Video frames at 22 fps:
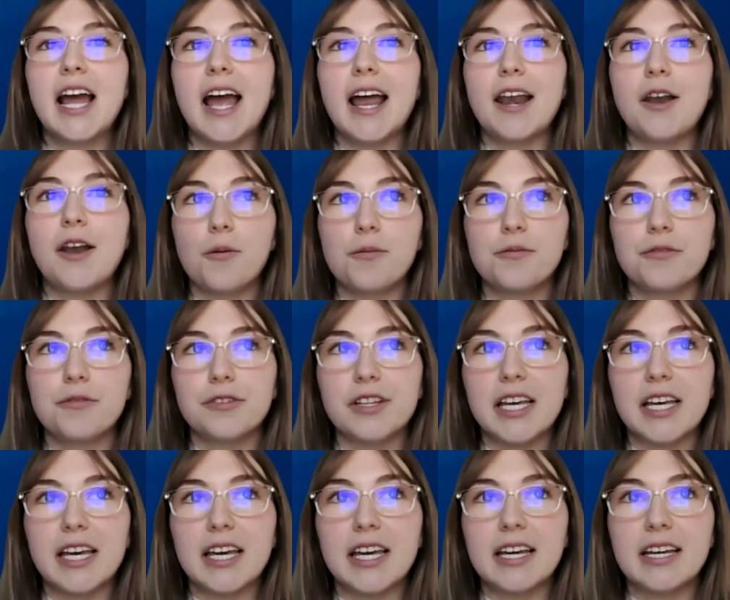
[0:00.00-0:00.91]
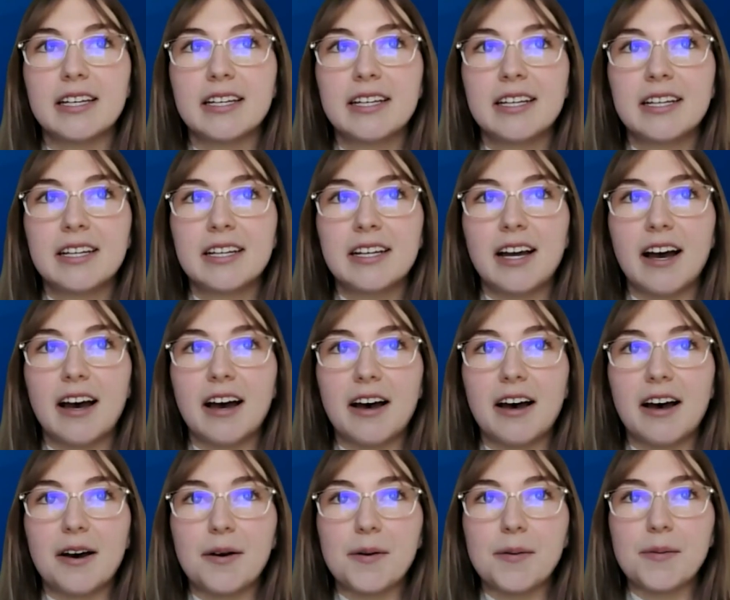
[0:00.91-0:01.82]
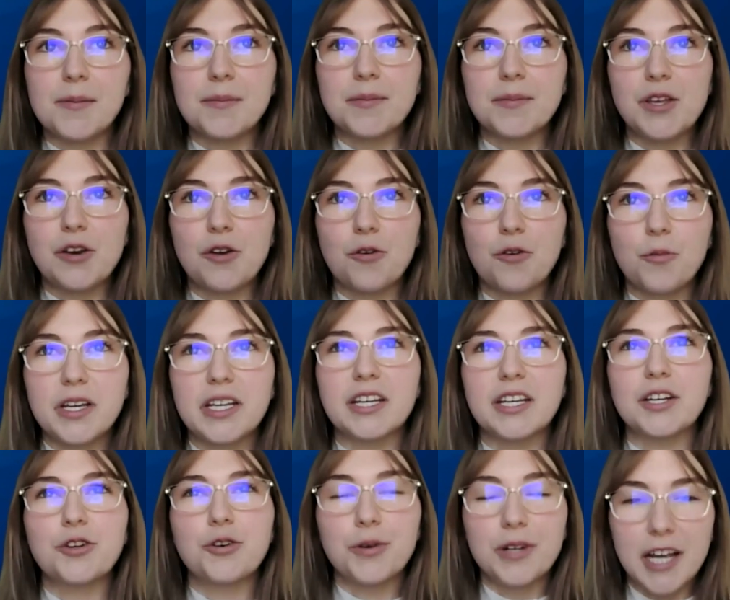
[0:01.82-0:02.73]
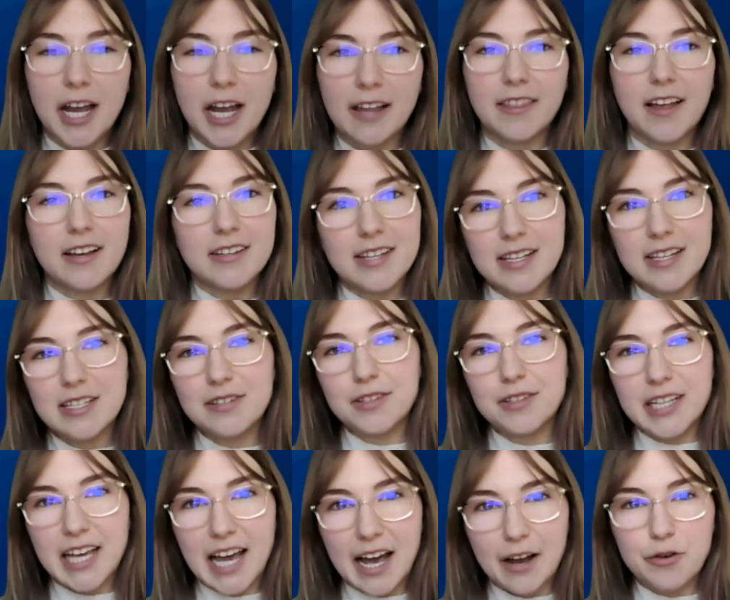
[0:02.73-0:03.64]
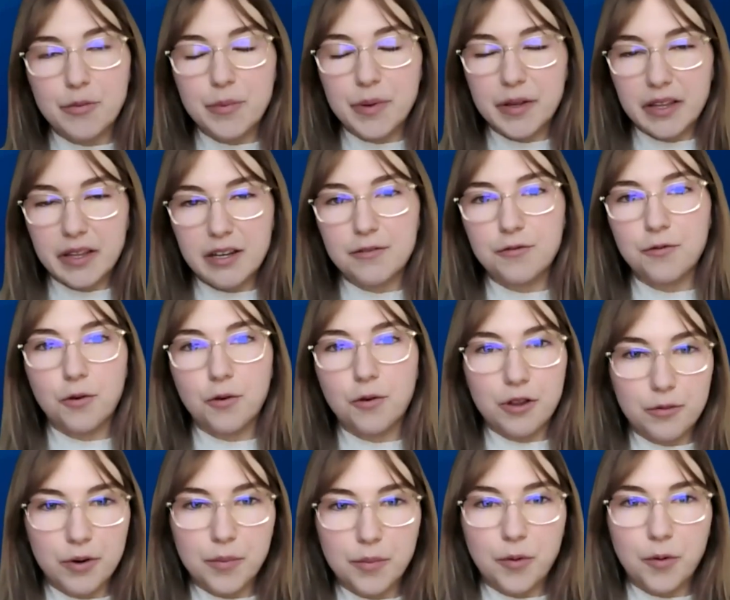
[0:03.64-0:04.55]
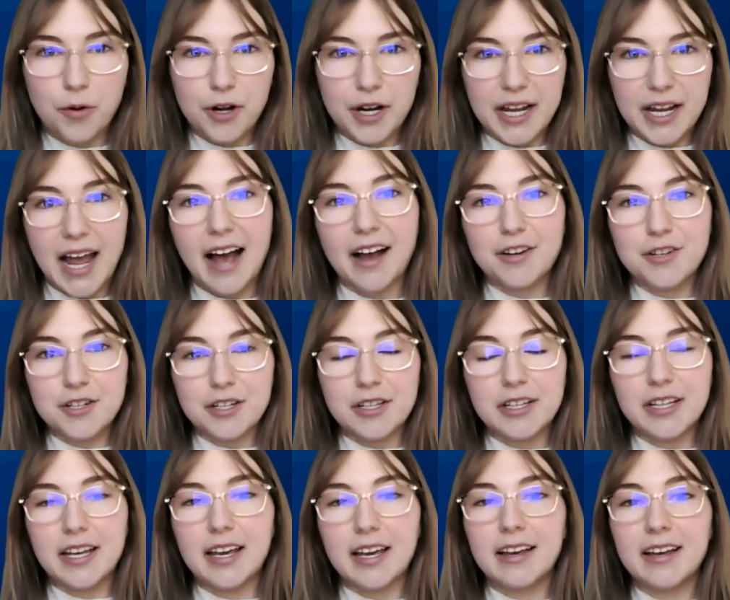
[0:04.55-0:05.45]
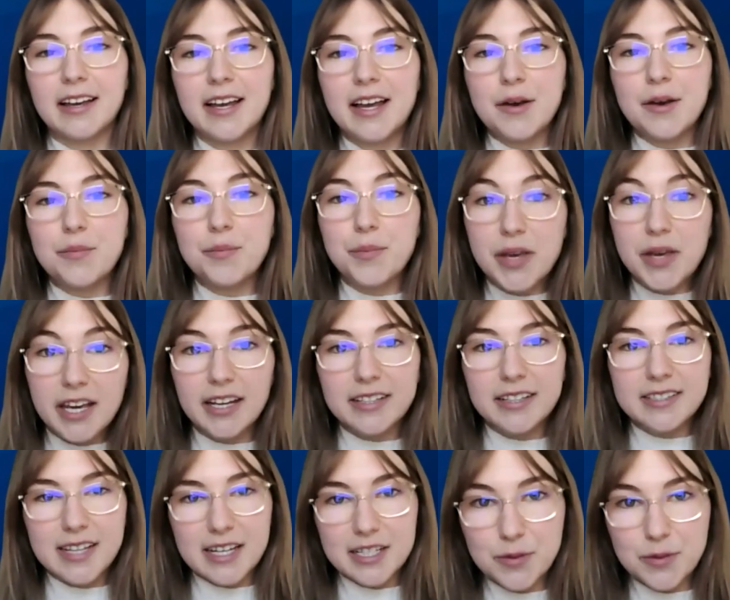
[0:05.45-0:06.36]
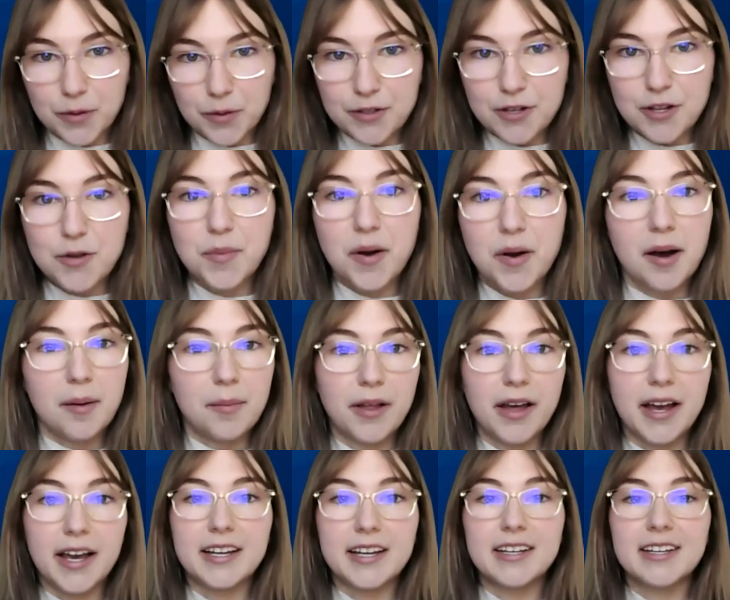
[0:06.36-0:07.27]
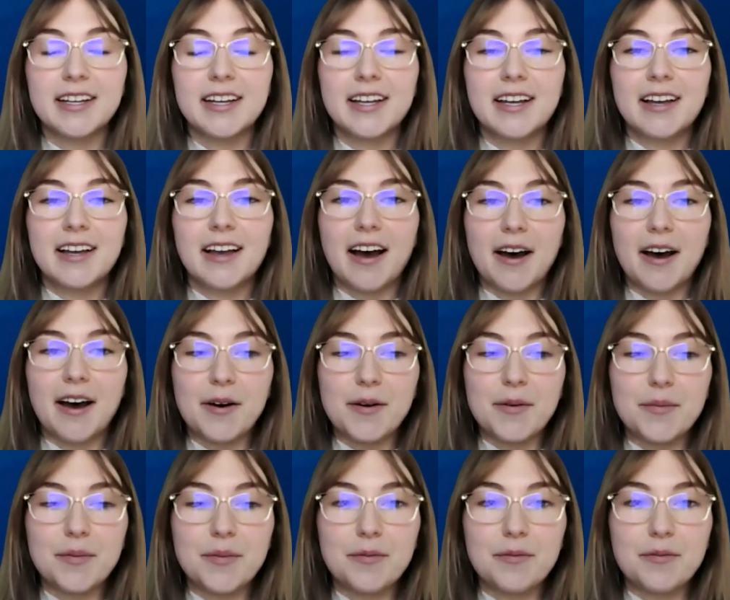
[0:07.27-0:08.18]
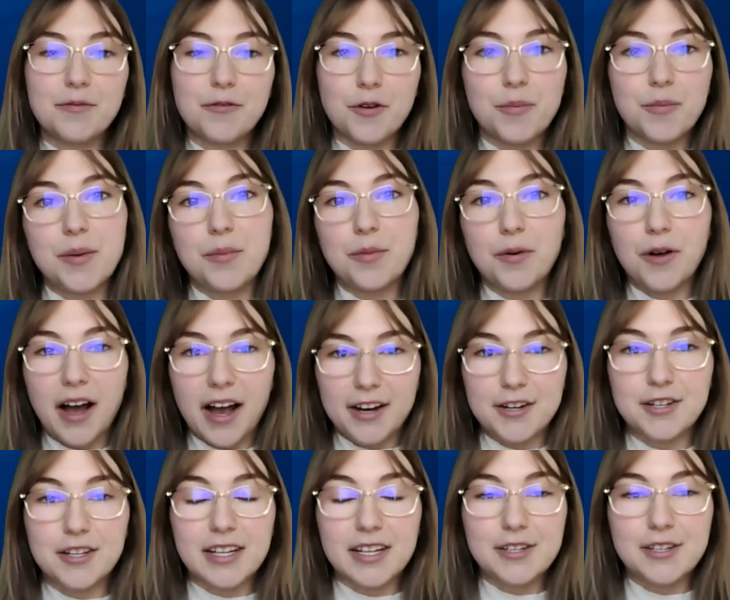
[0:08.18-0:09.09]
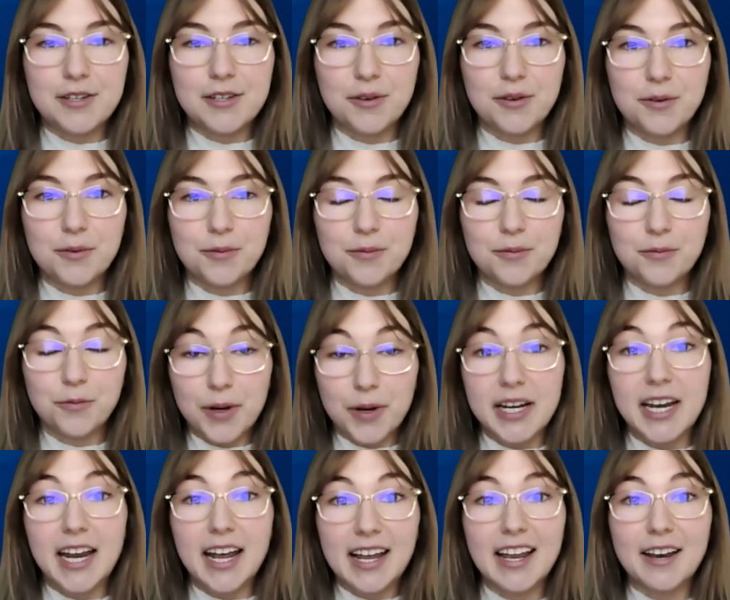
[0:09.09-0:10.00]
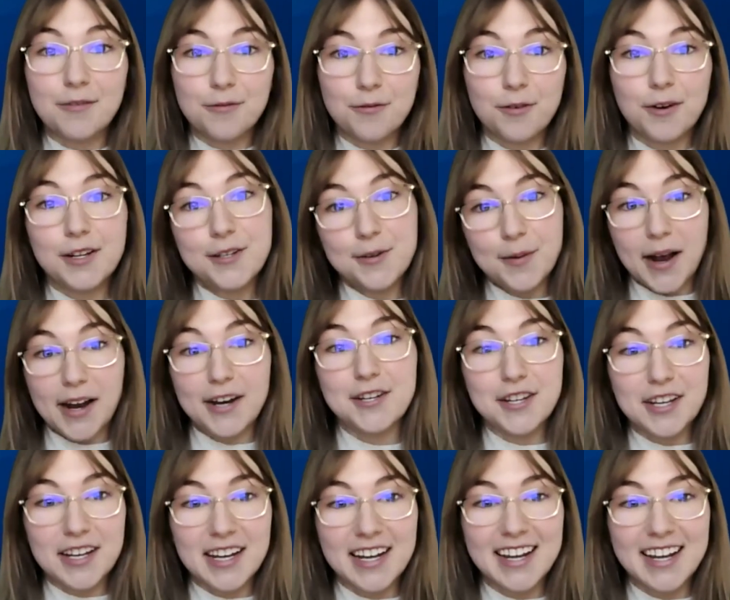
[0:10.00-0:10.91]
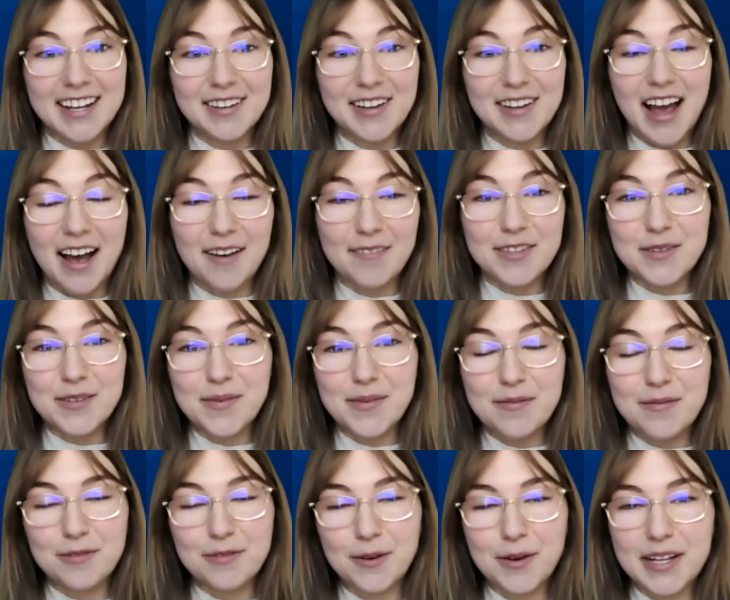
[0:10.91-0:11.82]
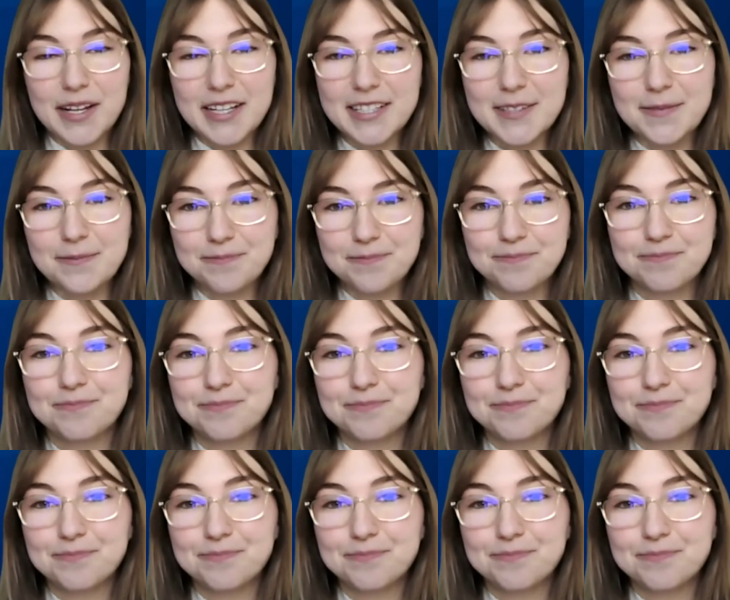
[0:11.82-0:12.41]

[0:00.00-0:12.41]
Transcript: and hopefully we can create that sense of accountability for the reporting actually being accessible to the public, for people actually to read it and for it to actually have some influence.